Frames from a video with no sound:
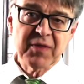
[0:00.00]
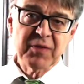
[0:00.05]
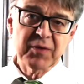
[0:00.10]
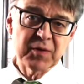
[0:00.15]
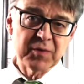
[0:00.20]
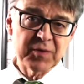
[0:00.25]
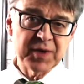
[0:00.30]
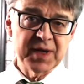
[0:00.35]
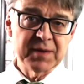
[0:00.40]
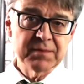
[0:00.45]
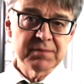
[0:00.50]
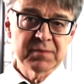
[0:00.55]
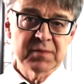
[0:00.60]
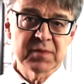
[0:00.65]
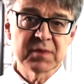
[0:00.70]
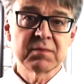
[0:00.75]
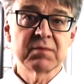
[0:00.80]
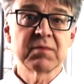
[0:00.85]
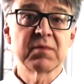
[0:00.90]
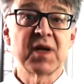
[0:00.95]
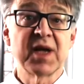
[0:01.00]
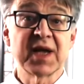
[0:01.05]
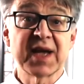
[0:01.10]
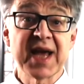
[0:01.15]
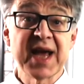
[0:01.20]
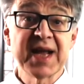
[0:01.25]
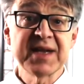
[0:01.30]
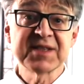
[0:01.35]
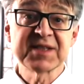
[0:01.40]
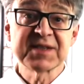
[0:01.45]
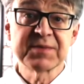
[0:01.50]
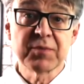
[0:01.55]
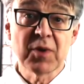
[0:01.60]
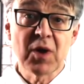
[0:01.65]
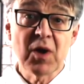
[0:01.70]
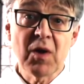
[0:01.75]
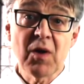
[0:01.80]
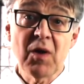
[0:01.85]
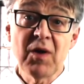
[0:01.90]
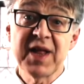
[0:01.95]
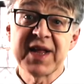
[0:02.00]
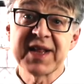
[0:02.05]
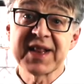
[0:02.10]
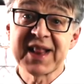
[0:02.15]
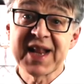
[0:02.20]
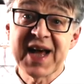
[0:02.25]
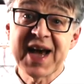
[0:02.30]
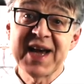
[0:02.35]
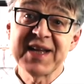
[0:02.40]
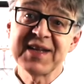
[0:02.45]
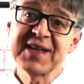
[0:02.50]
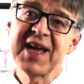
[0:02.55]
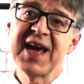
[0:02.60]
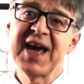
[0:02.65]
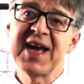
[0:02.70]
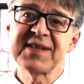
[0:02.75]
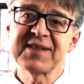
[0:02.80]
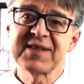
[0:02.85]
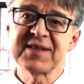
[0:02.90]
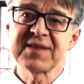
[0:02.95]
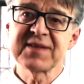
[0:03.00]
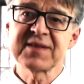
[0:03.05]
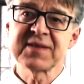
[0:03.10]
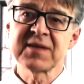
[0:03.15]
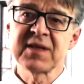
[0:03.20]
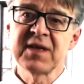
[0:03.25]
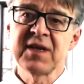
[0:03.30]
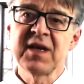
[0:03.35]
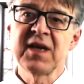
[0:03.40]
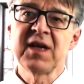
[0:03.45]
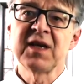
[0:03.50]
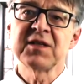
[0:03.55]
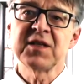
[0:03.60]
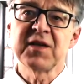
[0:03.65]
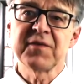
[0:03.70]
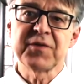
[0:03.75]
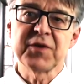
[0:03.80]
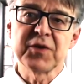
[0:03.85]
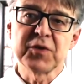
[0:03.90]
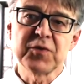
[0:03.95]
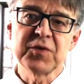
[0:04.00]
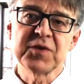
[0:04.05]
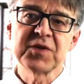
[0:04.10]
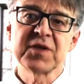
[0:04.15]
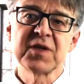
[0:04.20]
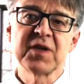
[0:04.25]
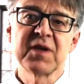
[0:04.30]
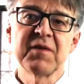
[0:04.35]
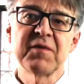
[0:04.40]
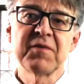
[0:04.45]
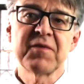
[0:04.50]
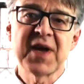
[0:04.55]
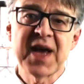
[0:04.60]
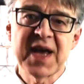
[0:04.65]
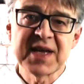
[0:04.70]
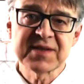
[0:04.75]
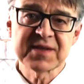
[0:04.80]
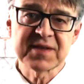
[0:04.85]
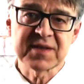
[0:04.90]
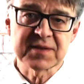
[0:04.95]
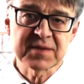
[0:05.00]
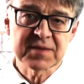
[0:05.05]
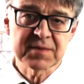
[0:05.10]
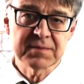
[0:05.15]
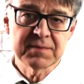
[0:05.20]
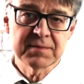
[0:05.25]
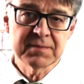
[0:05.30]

theory. Again, small and light gases diffuse fastest.